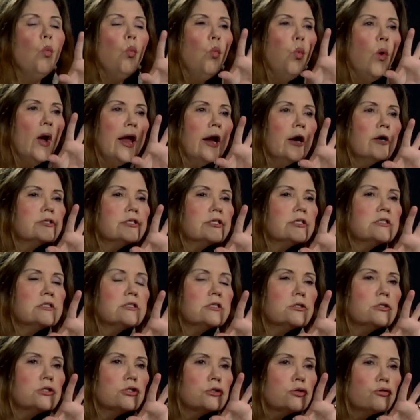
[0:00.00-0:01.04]
Where does
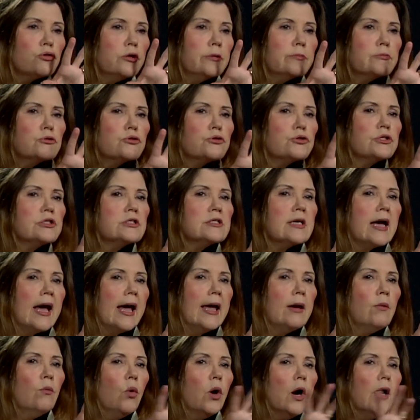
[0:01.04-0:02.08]
the scripture
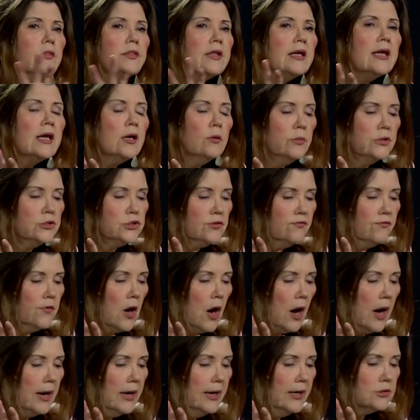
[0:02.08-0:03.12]
say what the image of
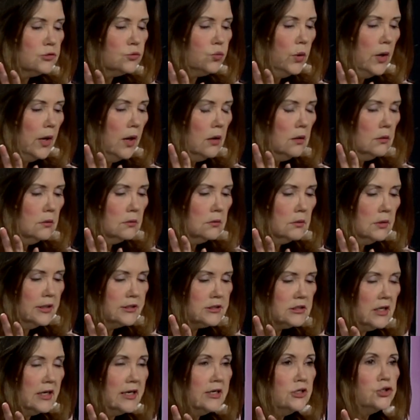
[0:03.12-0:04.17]
God is? Well,
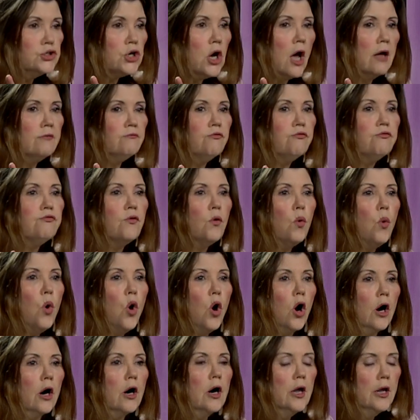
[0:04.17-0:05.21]
let's look at John
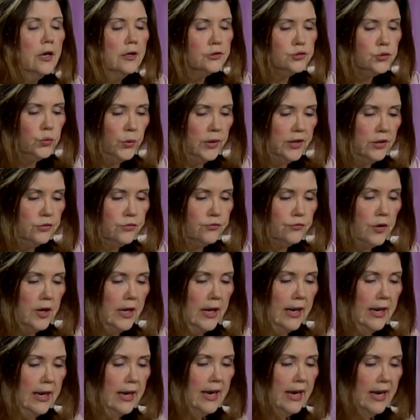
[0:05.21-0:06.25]

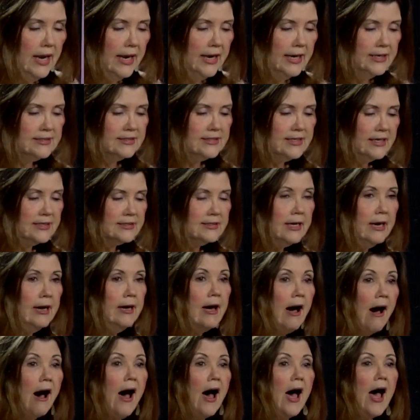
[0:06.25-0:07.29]
4:23. It says,
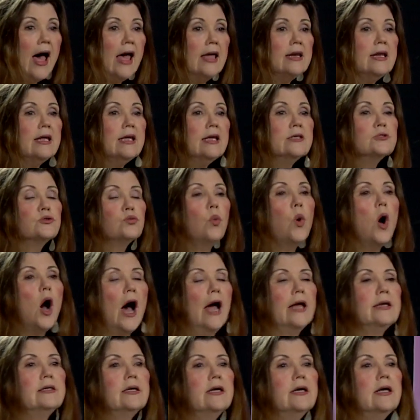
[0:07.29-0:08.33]
God is
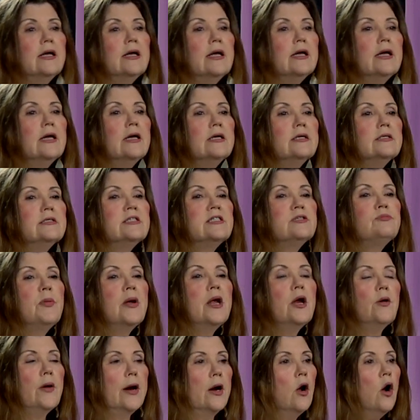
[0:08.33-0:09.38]
what?
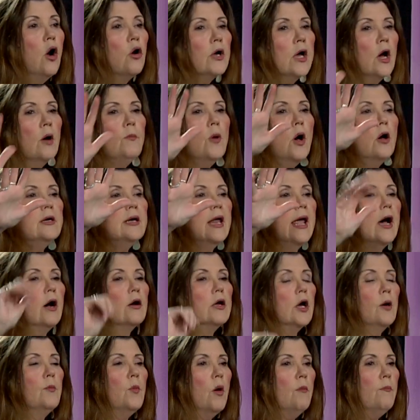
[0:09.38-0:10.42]
Spirit. Oh, come on now,
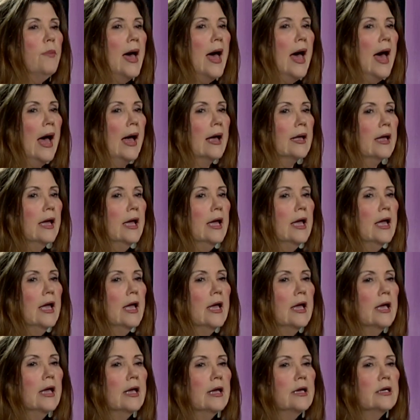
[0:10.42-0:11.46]
come on back.
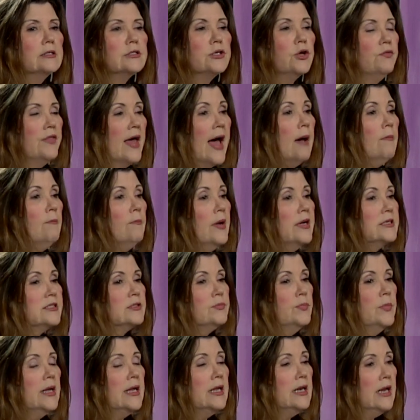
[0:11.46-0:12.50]
So that
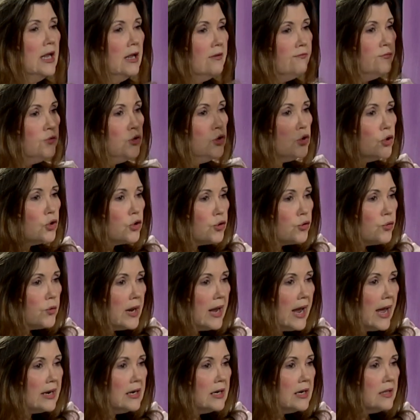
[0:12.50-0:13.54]
must mean if you're
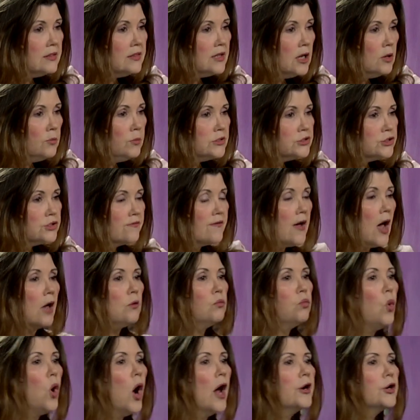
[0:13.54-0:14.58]
created in the image of
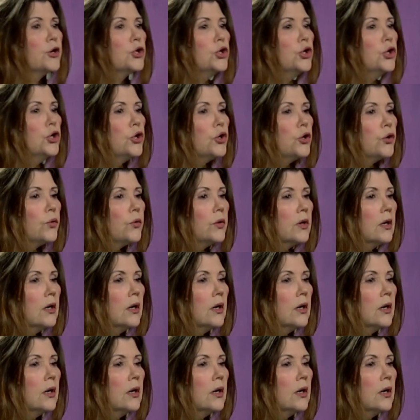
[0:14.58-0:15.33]
God, what are you?